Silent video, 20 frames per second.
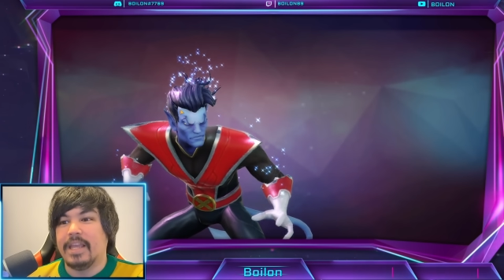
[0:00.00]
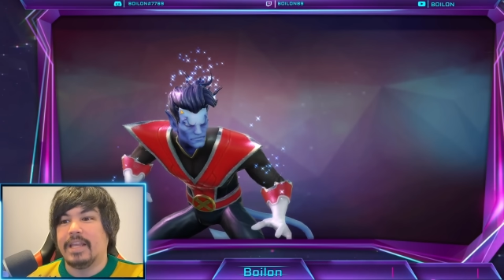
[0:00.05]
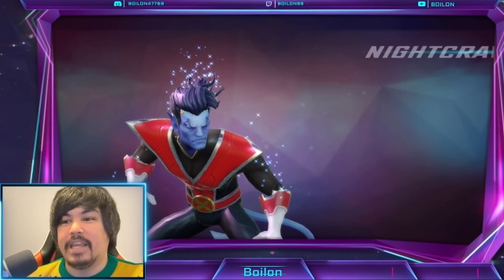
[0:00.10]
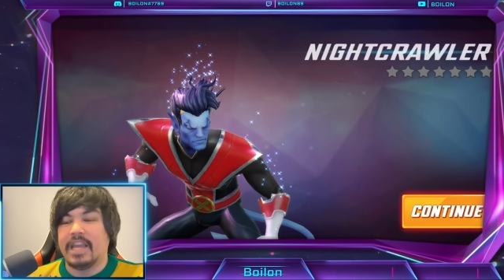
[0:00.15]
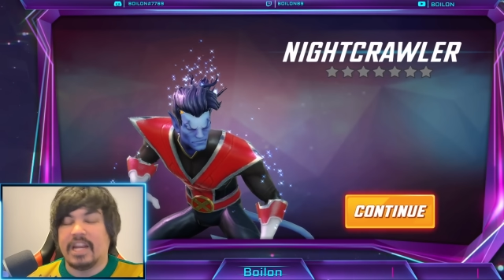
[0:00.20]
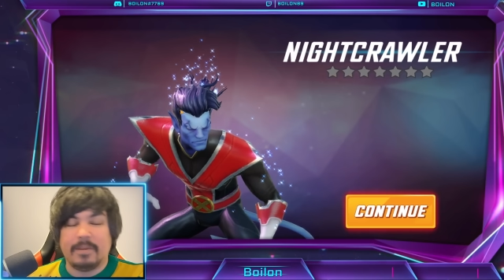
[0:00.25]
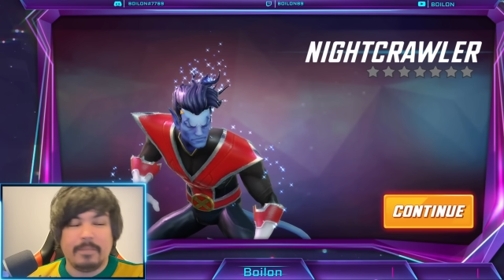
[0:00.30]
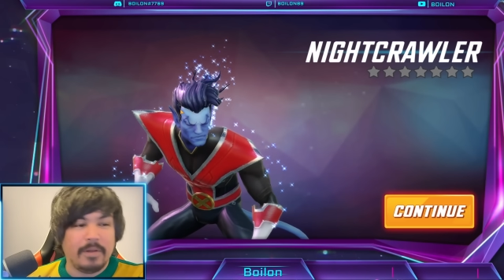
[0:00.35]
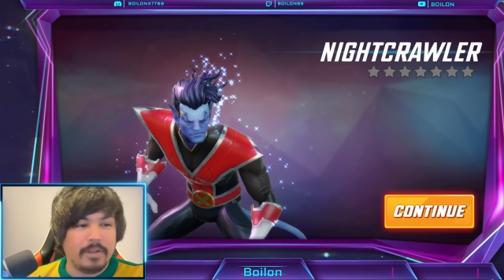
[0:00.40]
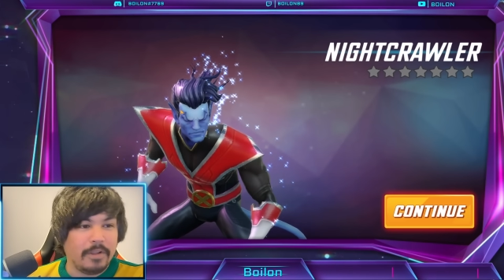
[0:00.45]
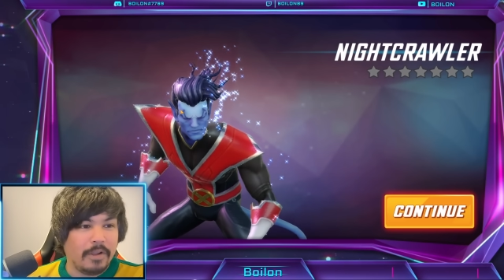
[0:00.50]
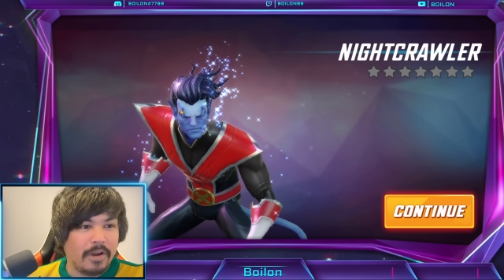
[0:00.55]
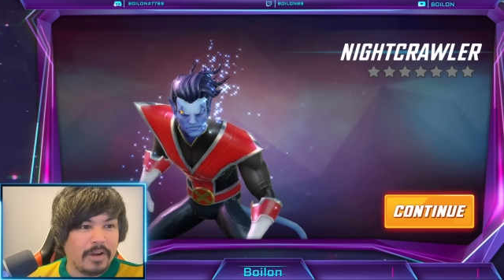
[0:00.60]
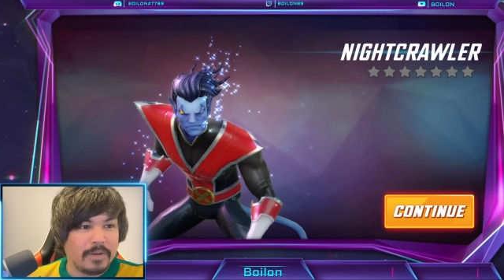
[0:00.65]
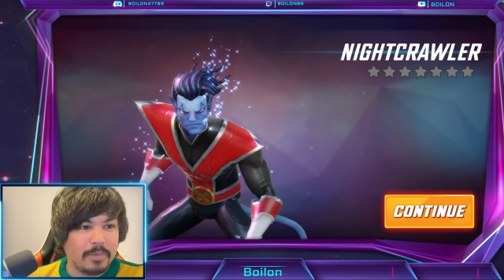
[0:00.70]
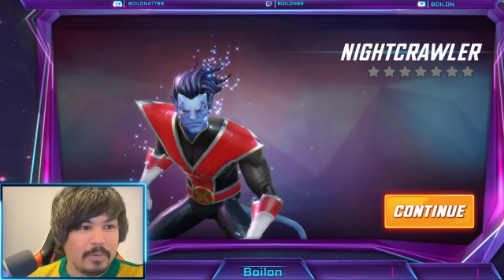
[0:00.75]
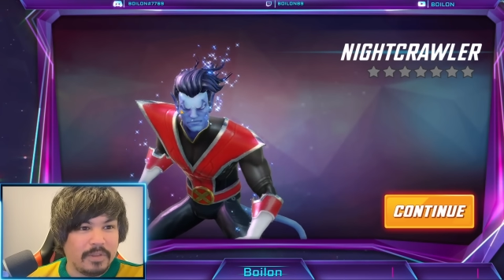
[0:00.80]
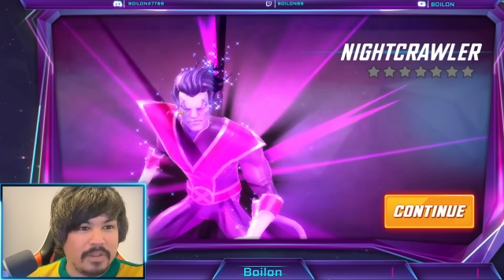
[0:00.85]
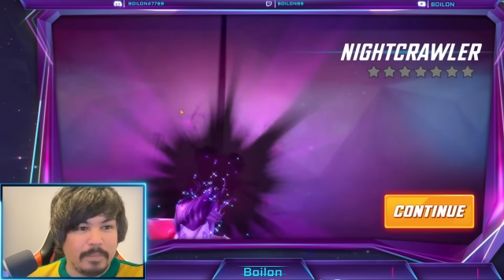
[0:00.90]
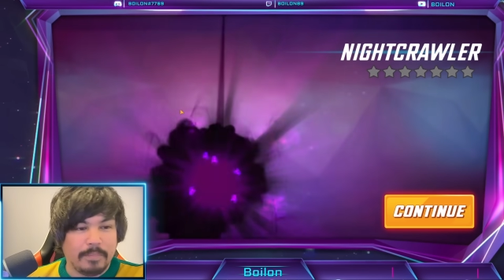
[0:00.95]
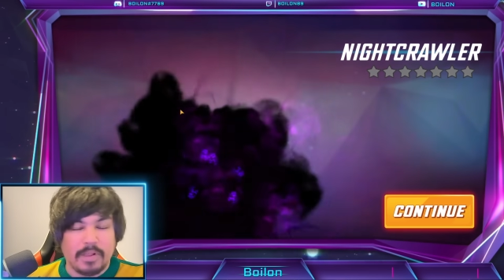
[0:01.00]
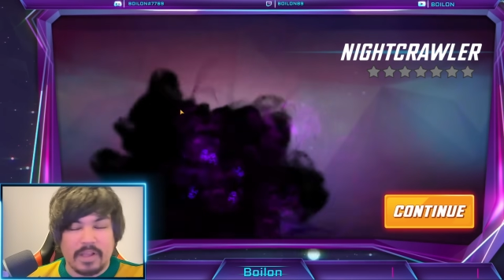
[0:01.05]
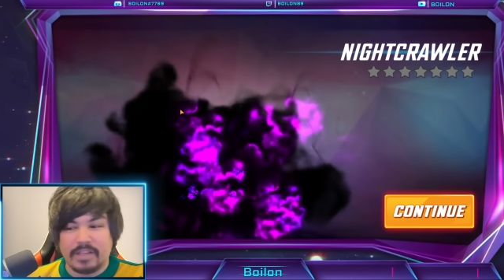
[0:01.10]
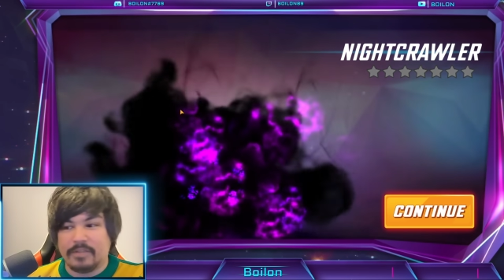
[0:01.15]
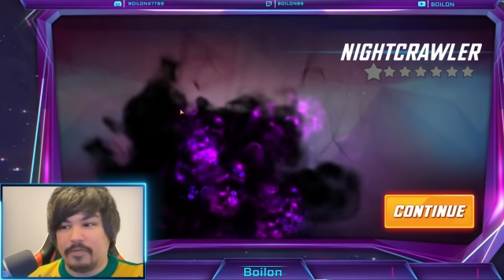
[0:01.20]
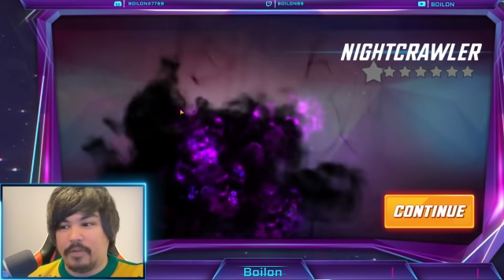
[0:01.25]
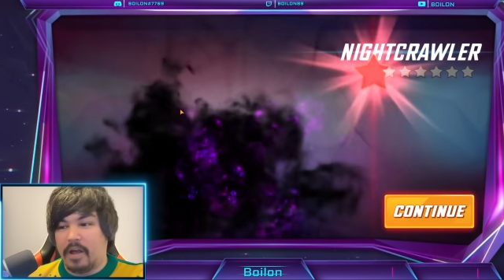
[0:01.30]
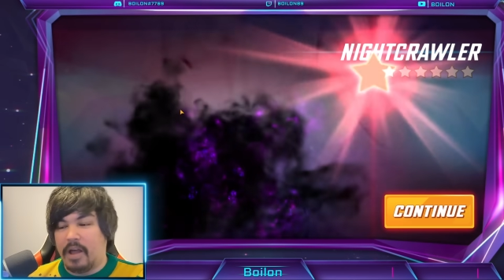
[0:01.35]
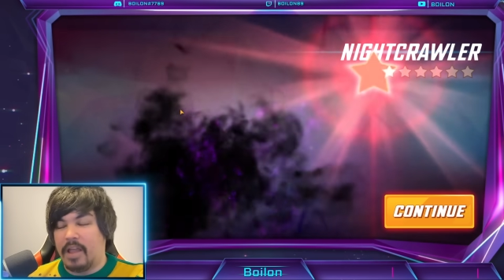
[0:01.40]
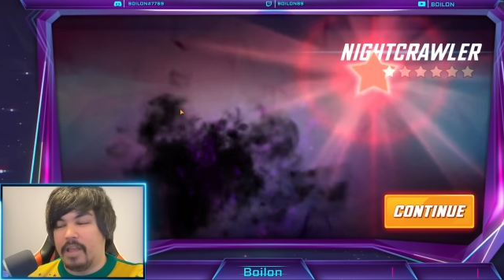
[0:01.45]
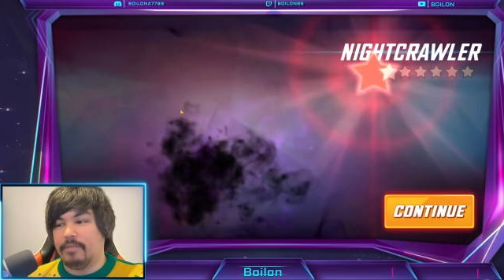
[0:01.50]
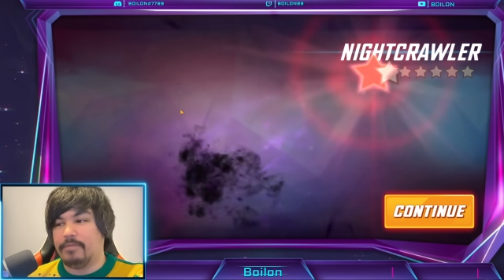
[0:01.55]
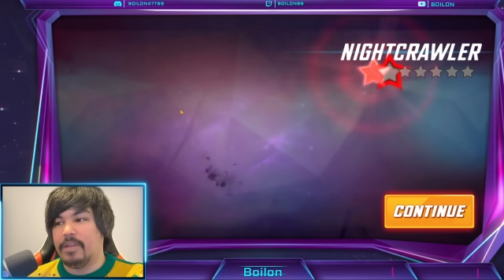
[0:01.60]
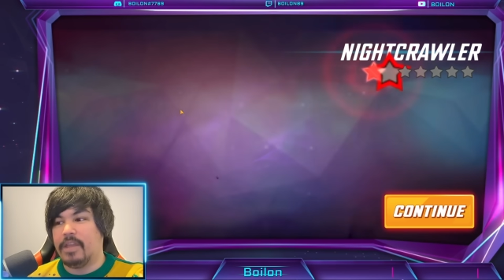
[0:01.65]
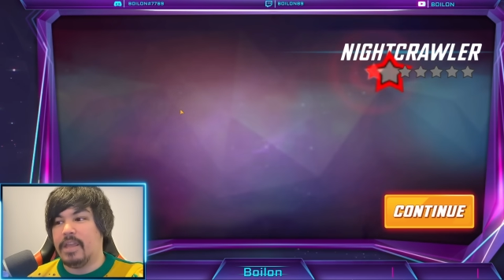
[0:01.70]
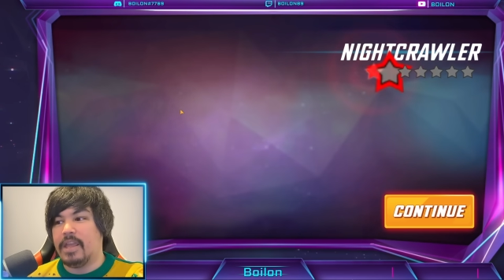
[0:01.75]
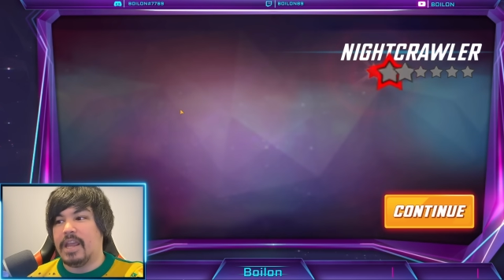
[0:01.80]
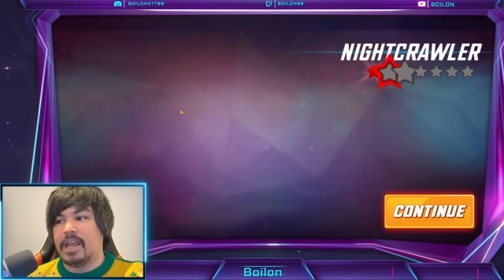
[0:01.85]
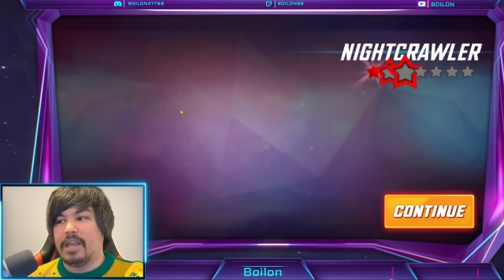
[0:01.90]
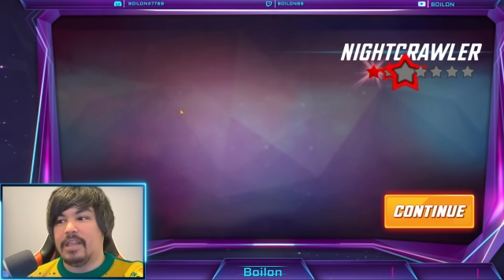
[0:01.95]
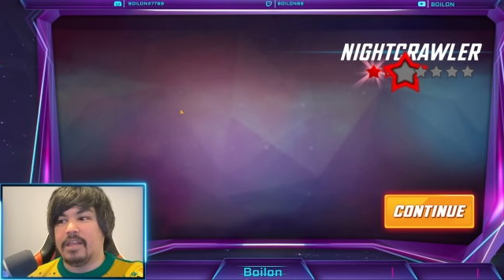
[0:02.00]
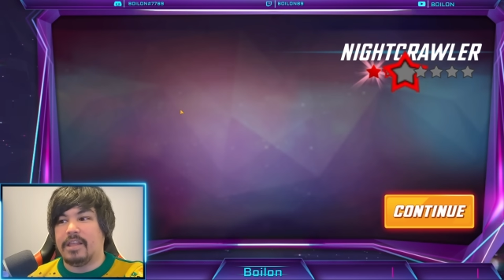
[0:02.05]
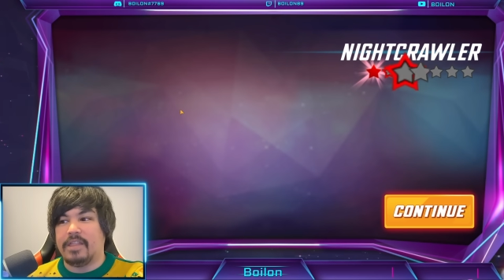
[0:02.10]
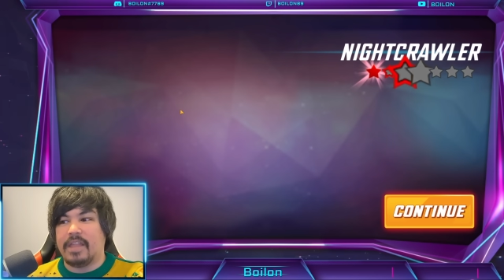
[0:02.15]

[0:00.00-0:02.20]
get him unlocked with the plus five, and then